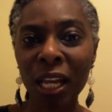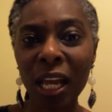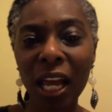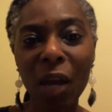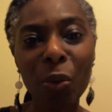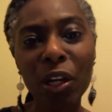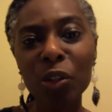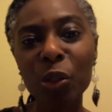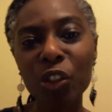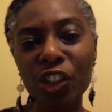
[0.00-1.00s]
And we
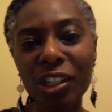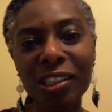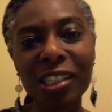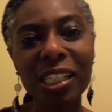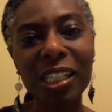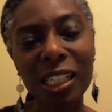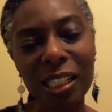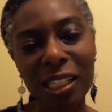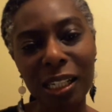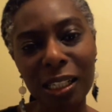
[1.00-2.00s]
also shared
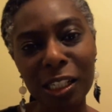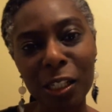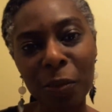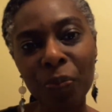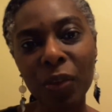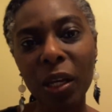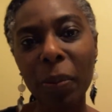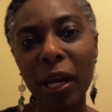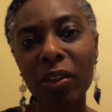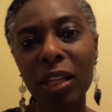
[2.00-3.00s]
statistics
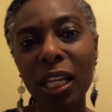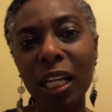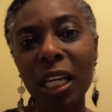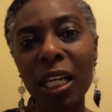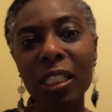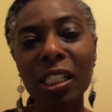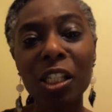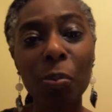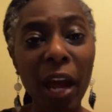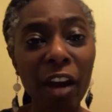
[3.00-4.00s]
about the
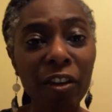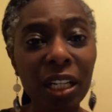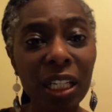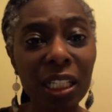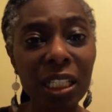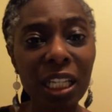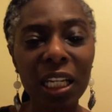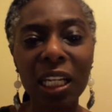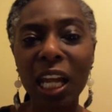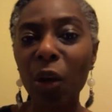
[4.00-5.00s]
disparities and
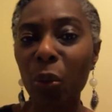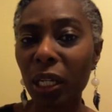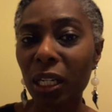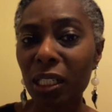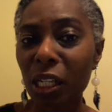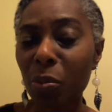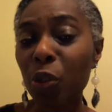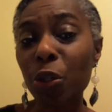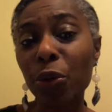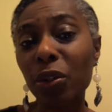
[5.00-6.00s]
inequities in
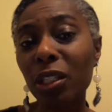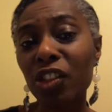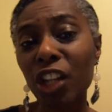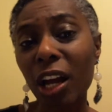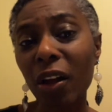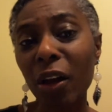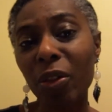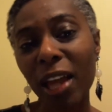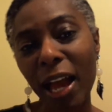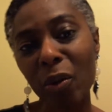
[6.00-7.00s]
maternal and child health
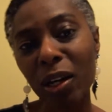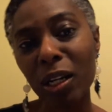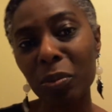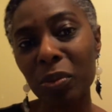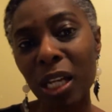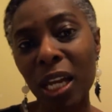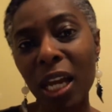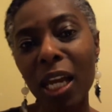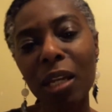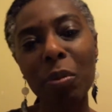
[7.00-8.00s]
outcomes
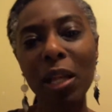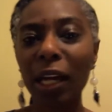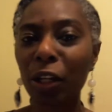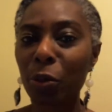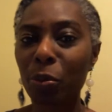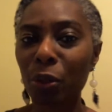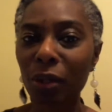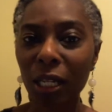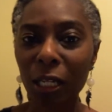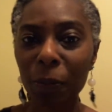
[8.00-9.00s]
in the Black
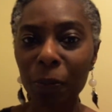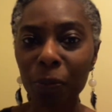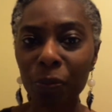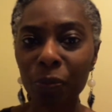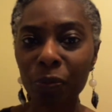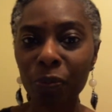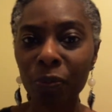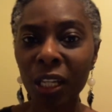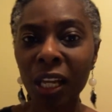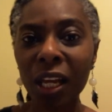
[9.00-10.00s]
community.
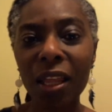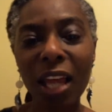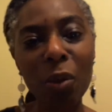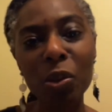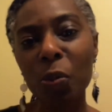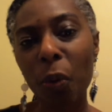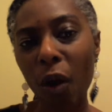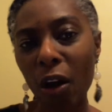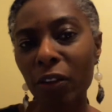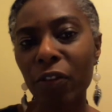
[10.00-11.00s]
That was
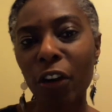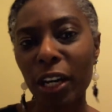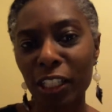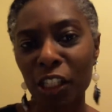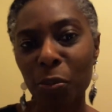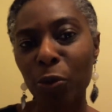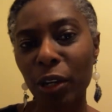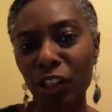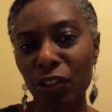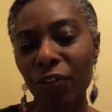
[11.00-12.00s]
part of our
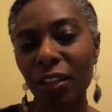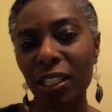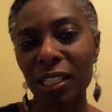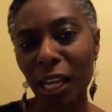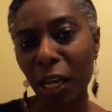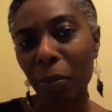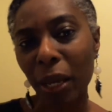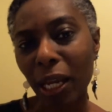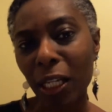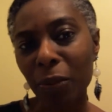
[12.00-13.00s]
inspiration for this
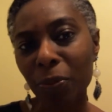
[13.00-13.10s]
campaign.